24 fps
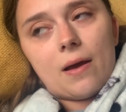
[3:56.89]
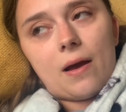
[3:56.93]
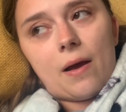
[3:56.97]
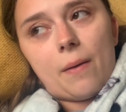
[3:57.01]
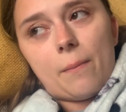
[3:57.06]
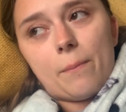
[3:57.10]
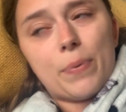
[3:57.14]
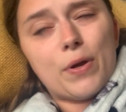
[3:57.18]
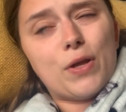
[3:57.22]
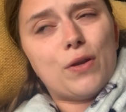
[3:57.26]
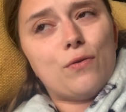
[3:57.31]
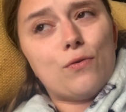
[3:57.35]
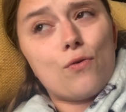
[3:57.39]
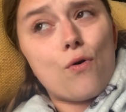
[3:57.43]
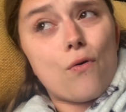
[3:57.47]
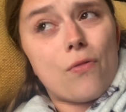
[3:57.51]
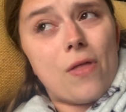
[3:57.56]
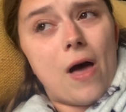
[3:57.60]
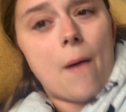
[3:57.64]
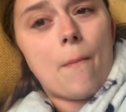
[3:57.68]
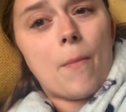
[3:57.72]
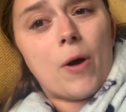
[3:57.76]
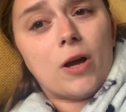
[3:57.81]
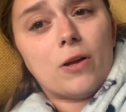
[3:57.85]
but not
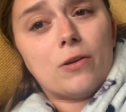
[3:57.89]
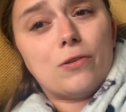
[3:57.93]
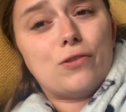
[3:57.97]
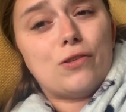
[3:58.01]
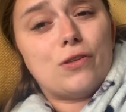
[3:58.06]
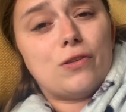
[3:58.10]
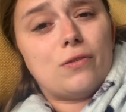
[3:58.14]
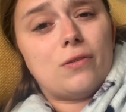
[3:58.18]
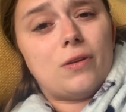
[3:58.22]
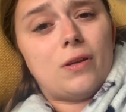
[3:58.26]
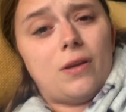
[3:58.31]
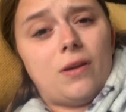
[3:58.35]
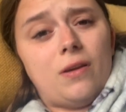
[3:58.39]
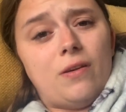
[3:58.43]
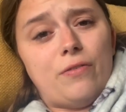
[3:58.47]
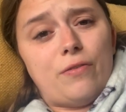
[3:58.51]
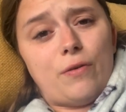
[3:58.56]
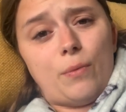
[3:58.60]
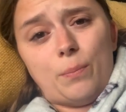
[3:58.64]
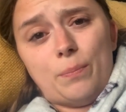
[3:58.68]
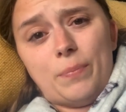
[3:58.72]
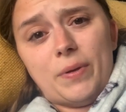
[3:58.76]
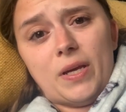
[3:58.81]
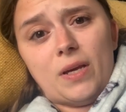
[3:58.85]
that much if
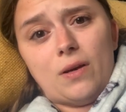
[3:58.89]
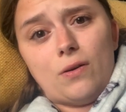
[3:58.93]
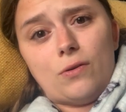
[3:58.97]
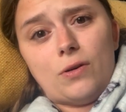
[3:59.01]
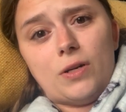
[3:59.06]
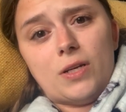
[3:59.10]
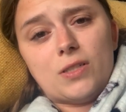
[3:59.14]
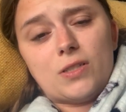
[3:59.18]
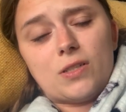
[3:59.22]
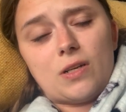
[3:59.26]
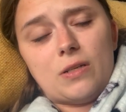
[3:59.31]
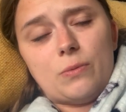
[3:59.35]
I'm being honest.